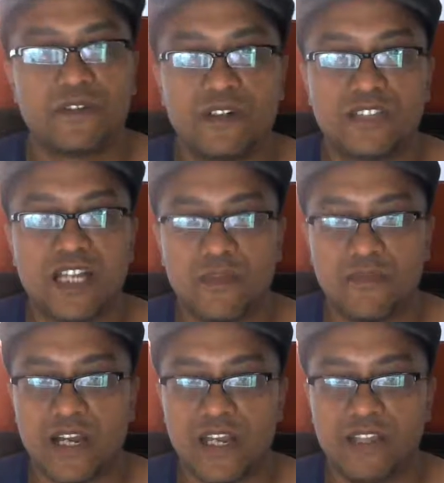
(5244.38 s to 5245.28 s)
stopping
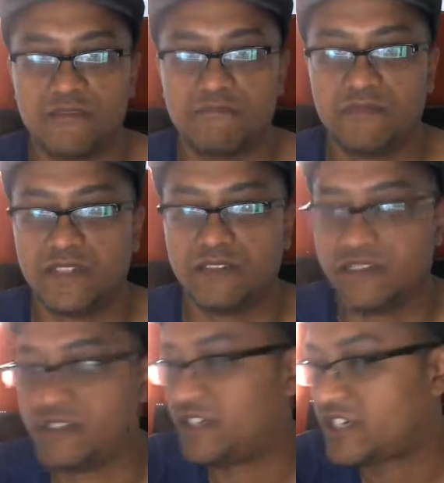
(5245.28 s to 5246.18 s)
by and
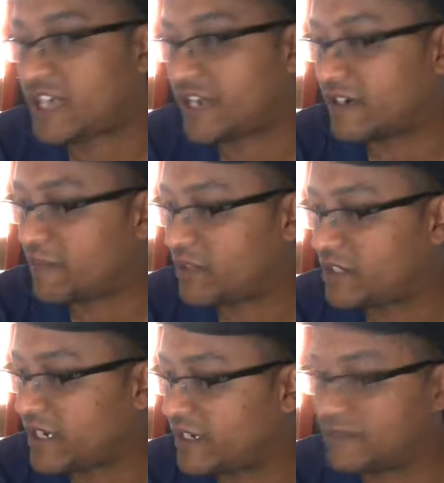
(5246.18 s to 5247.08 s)
chit chatting. I
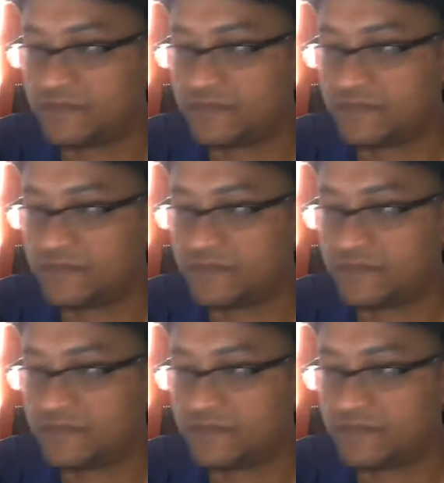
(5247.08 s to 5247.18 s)
appreciate it.